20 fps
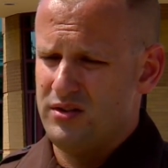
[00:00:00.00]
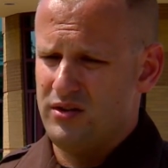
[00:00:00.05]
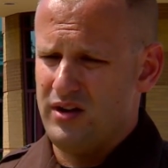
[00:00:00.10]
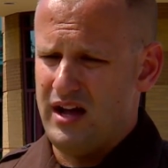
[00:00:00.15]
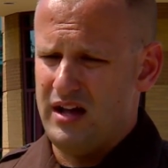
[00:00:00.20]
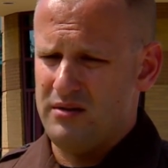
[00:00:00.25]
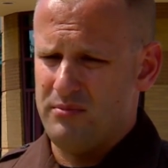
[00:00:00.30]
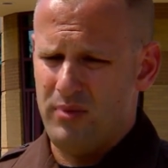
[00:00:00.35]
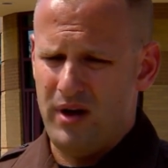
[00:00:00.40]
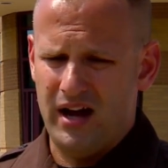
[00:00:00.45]

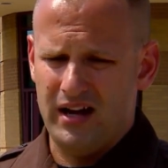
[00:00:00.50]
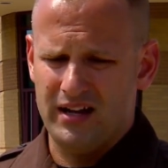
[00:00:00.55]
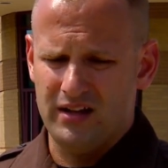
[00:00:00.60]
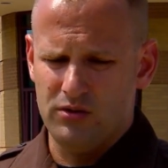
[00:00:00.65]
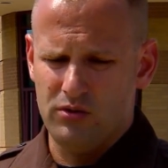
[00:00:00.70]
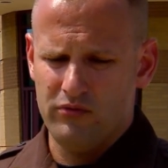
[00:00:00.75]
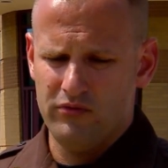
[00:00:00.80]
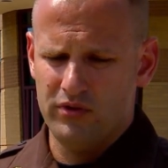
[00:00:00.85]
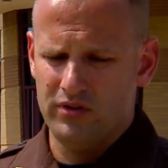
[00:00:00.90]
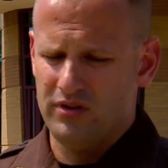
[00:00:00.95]
they're out of
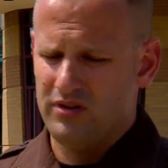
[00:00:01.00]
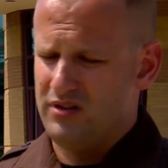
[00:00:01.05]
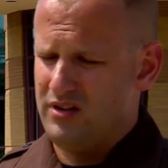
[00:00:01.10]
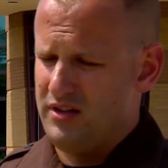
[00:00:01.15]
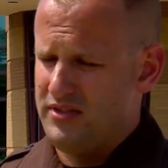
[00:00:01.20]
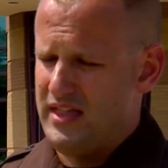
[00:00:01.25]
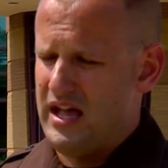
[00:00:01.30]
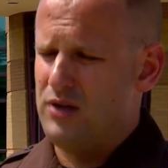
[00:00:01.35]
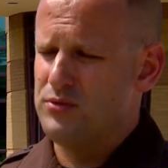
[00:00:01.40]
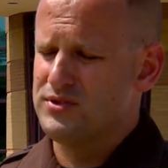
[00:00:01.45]
pocket over
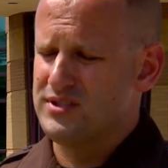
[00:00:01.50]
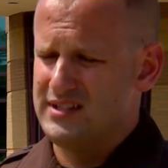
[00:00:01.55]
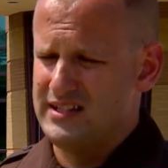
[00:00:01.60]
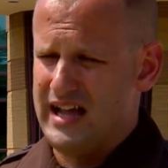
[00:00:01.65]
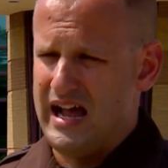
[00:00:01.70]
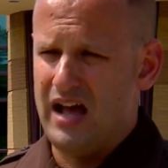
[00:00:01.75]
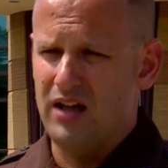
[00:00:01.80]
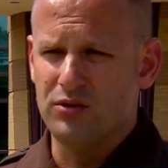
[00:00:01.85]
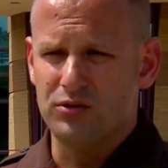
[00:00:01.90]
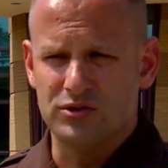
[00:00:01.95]

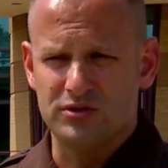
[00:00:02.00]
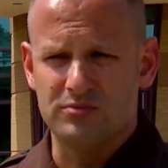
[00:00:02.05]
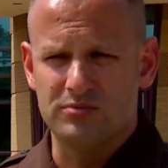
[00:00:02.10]
$1,000